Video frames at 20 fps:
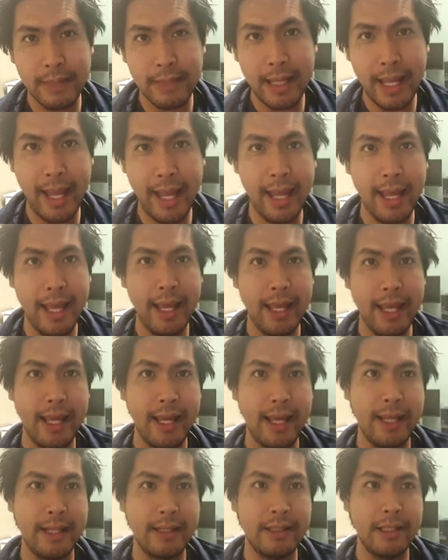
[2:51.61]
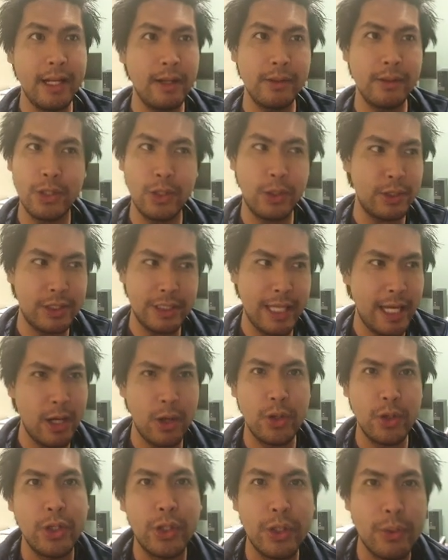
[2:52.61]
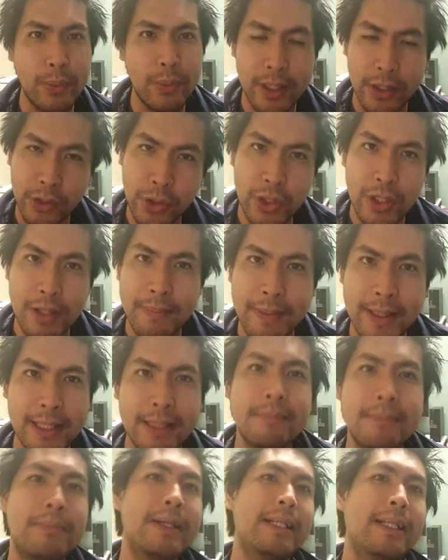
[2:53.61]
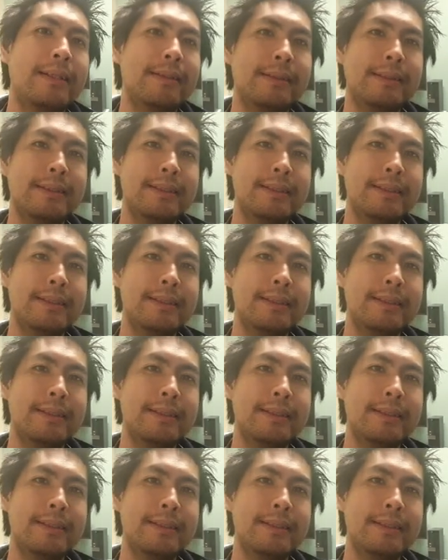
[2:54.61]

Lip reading: And, you know, you could say, oh, you could win a tournament, but